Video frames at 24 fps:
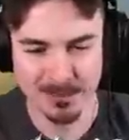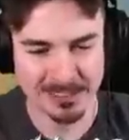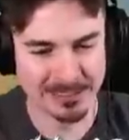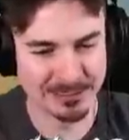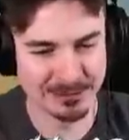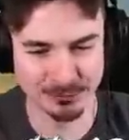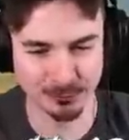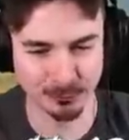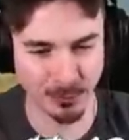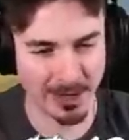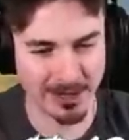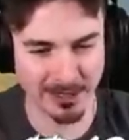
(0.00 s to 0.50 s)

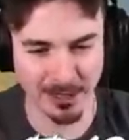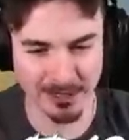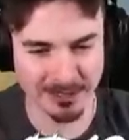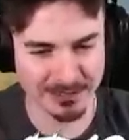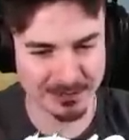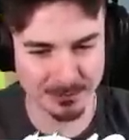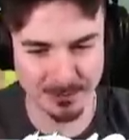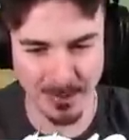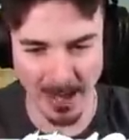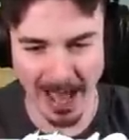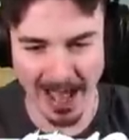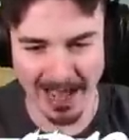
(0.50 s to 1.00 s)
He's right on
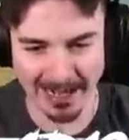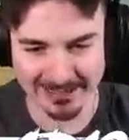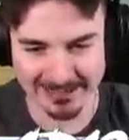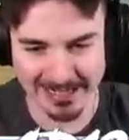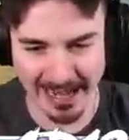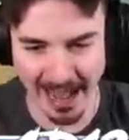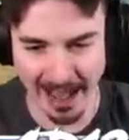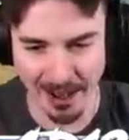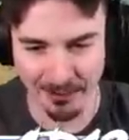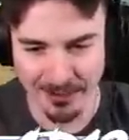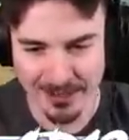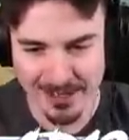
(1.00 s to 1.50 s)
his back
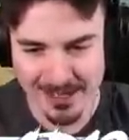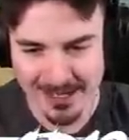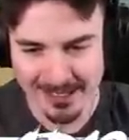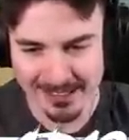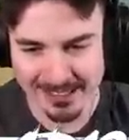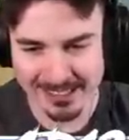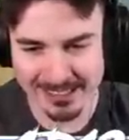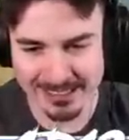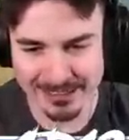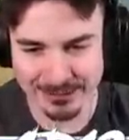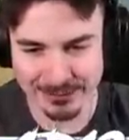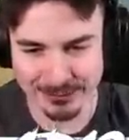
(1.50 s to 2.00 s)
now.
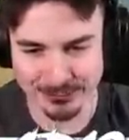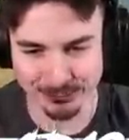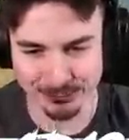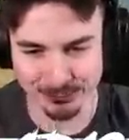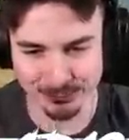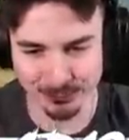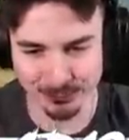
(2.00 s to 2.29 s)
He's